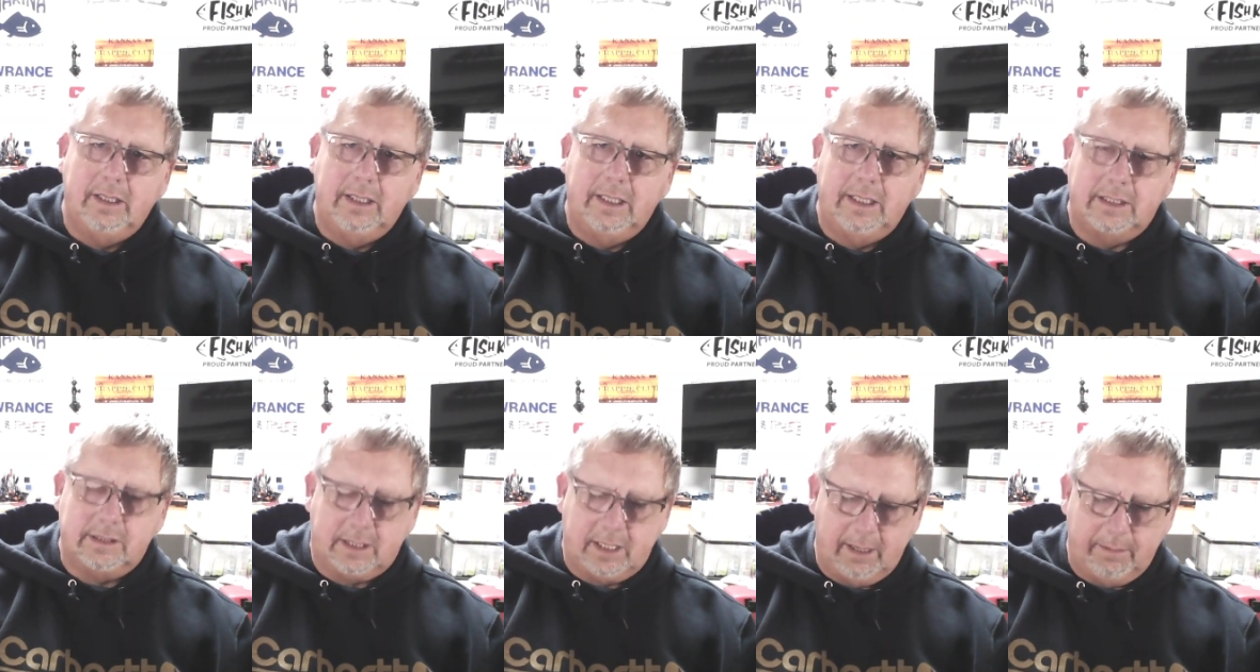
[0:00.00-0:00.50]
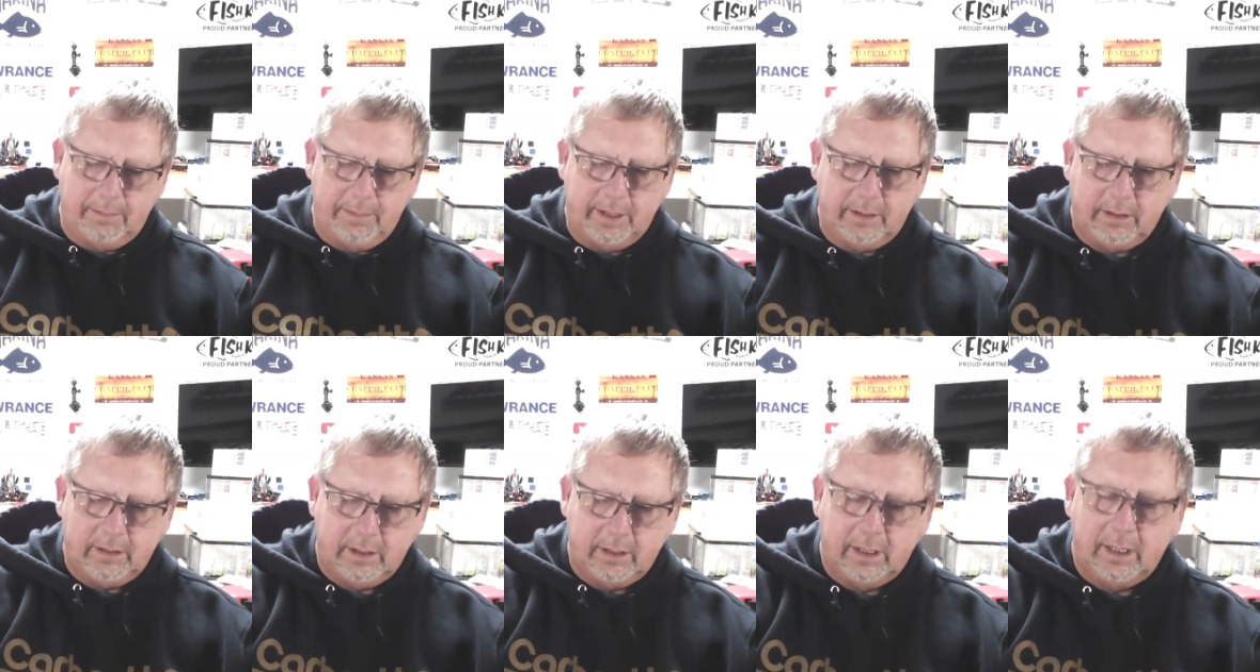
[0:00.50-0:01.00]
It's
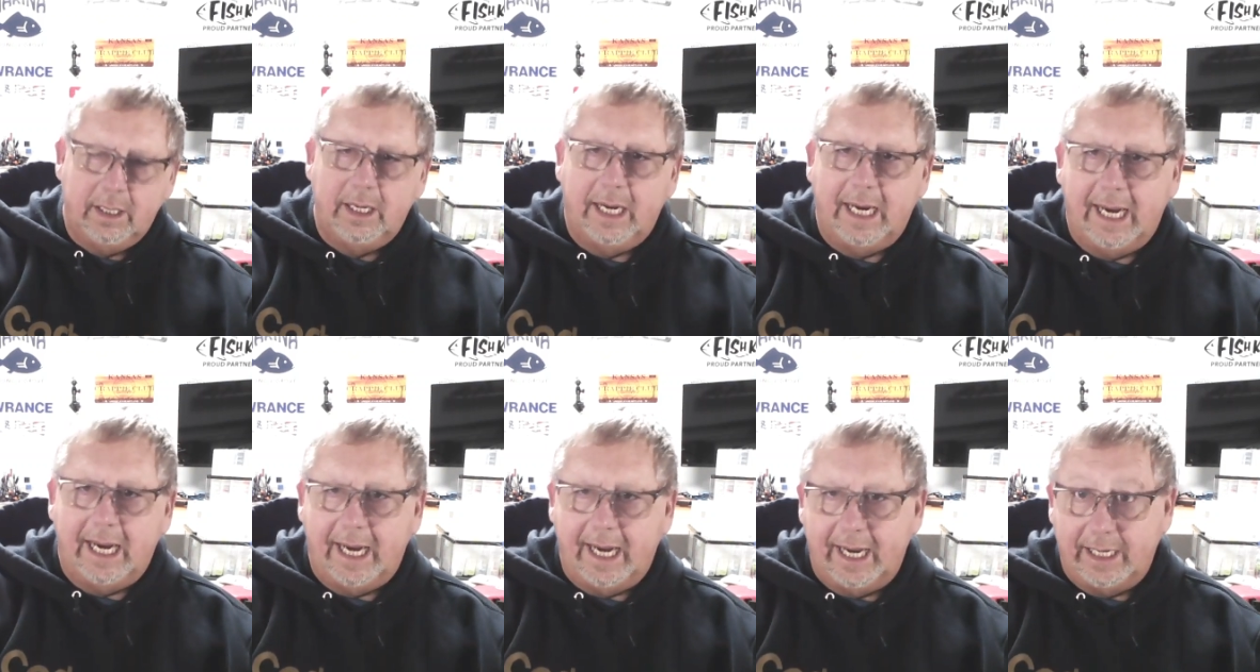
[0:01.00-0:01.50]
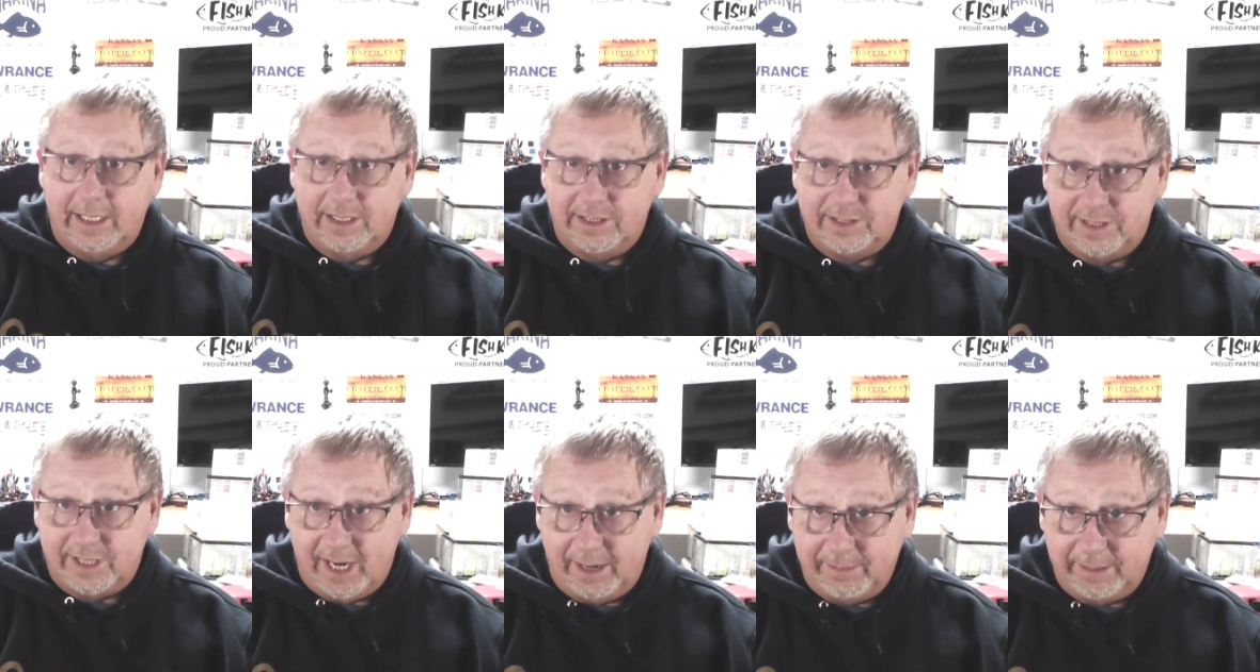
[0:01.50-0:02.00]
coming and it's
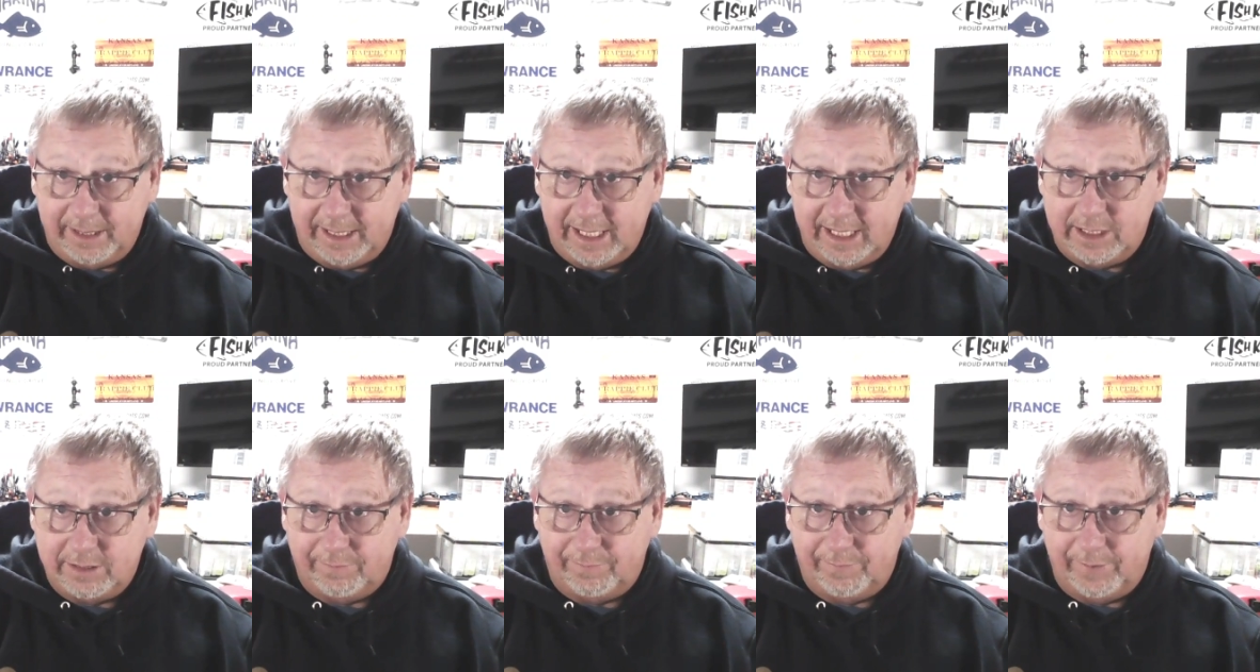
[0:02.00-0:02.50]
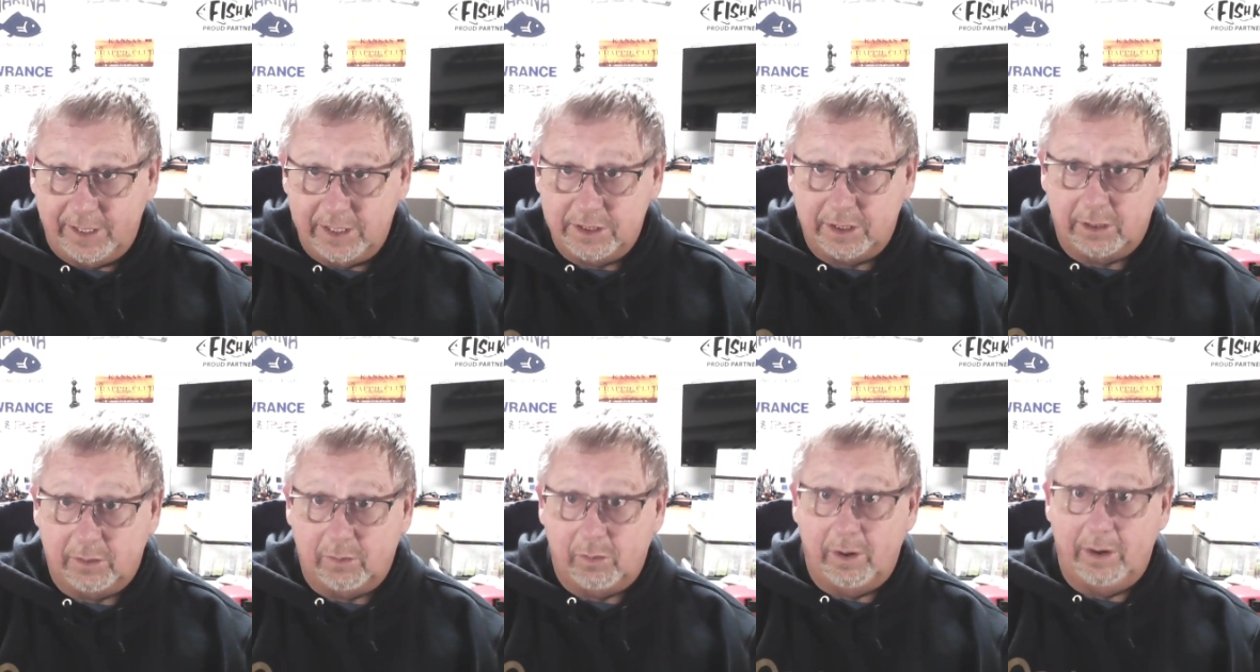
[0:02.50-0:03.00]
time to get your
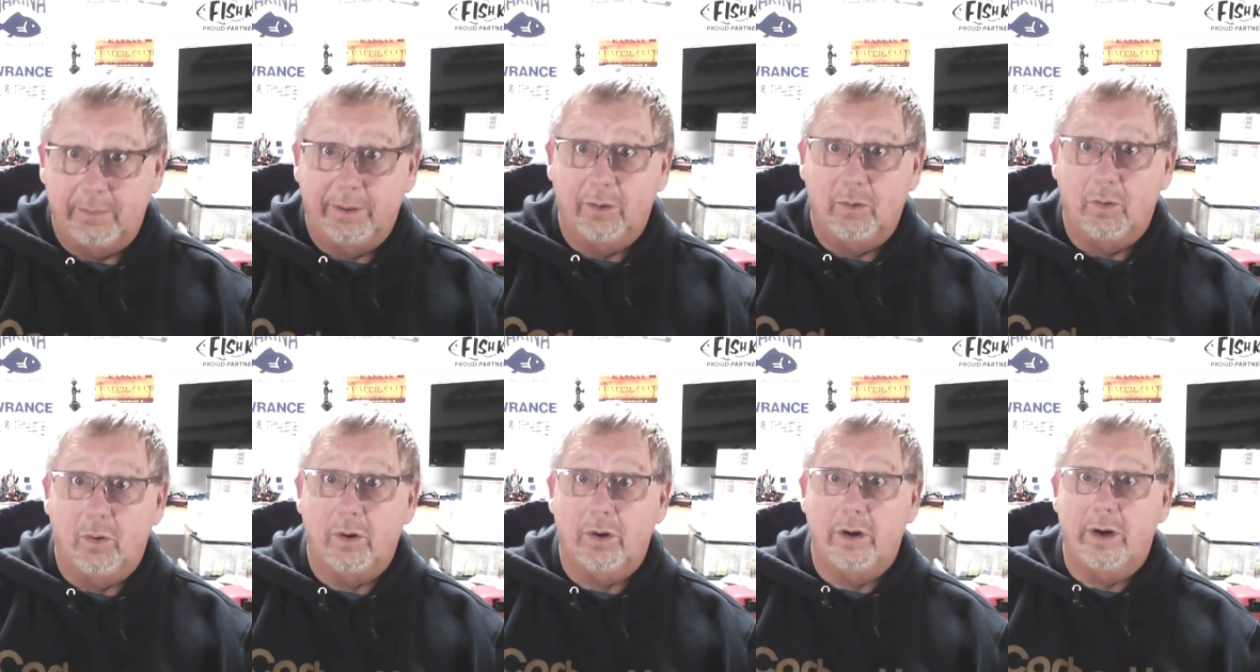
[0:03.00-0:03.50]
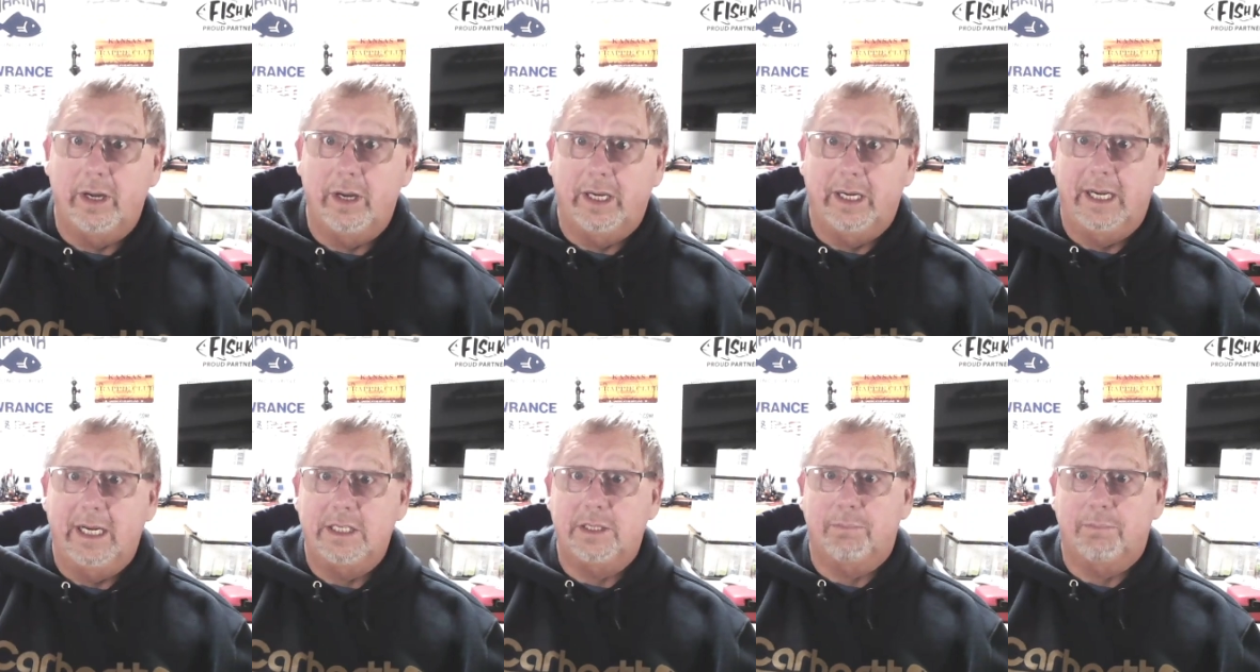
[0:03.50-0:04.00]
fishing equipment ordered and
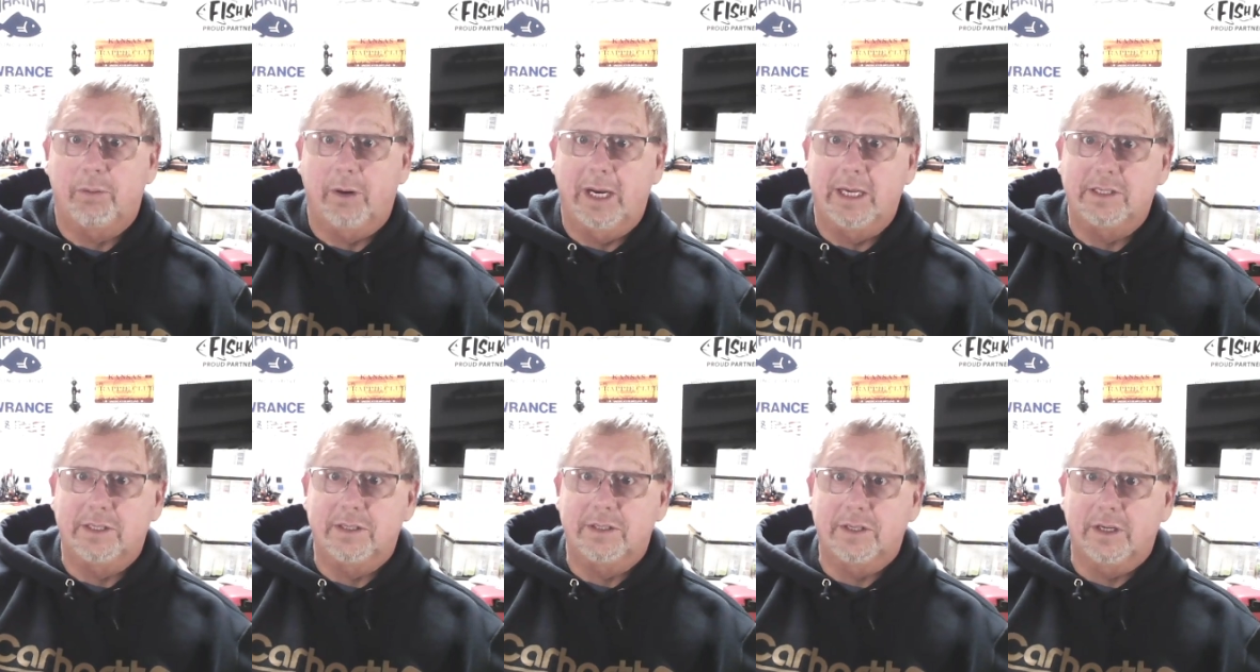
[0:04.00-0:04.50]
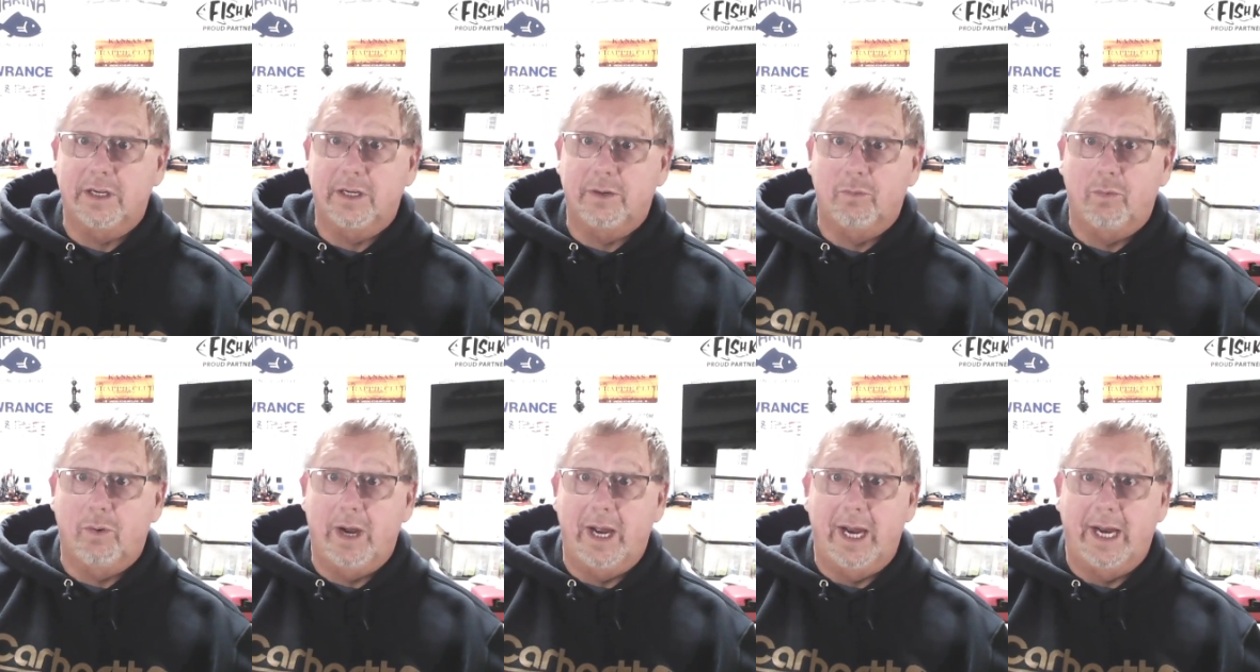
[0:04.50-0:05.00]
get your presents on the
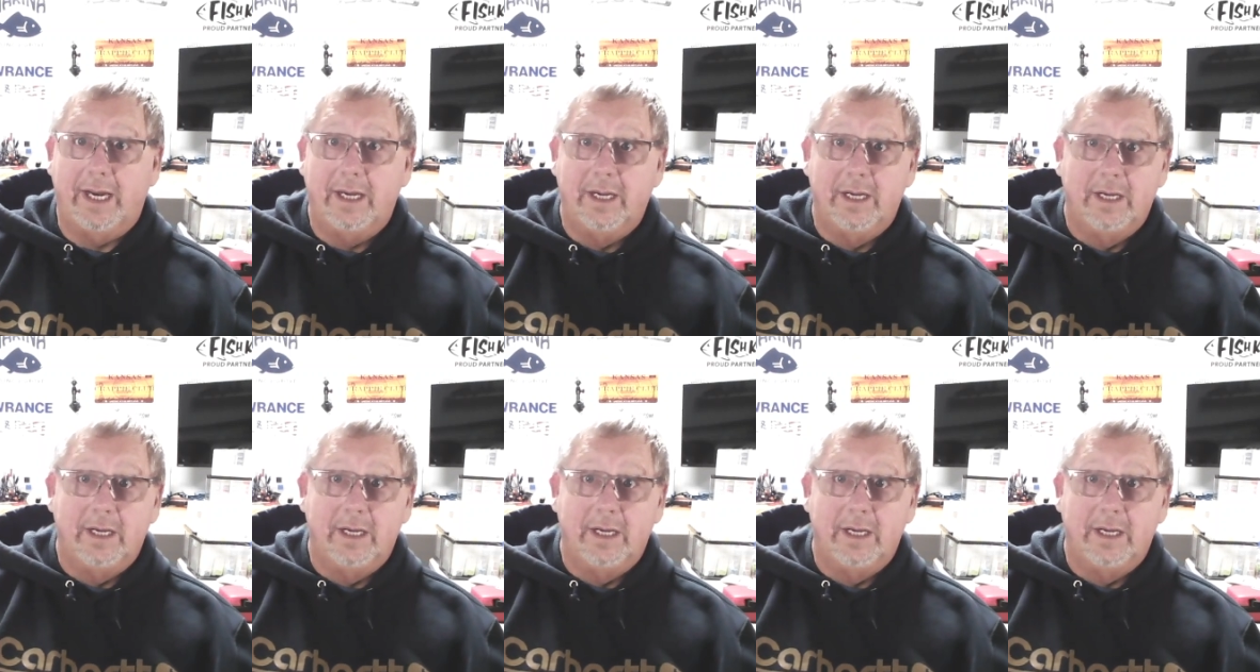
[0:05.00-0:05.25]
way.